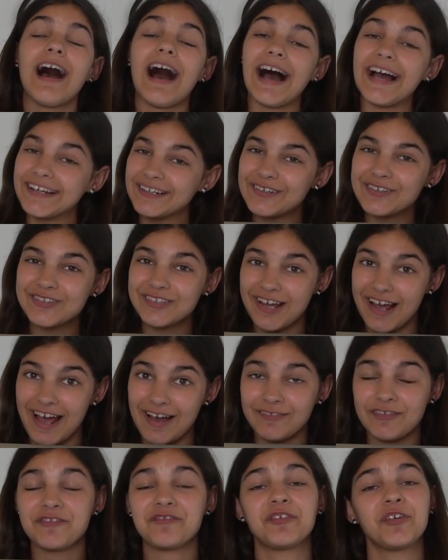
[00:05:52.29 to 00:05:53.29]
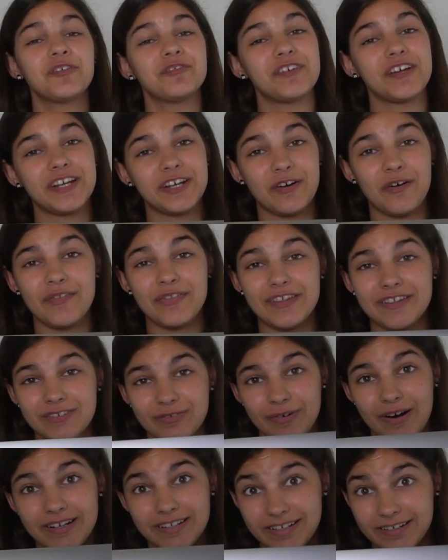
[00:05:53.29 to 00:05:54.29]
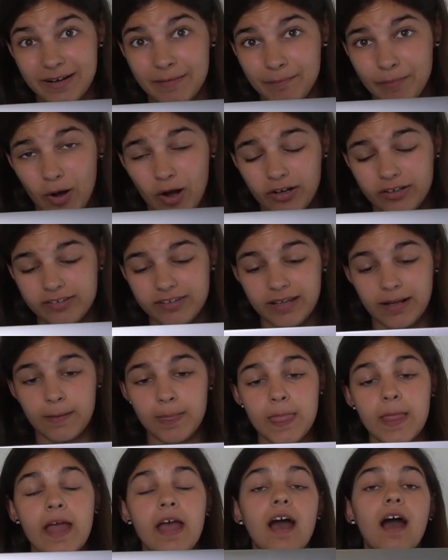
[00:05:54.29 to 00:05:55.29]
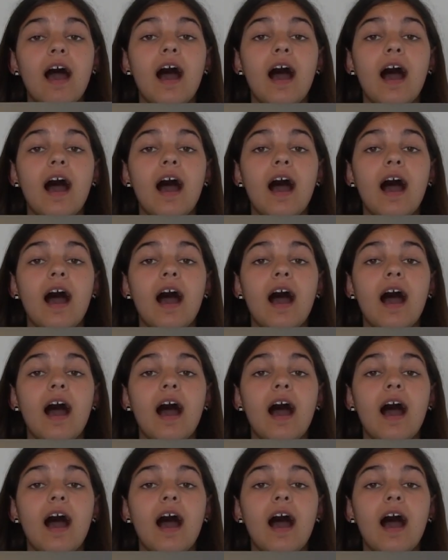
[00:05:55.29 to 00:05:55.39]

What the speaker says: I also have a full video on this where I did an unboxing.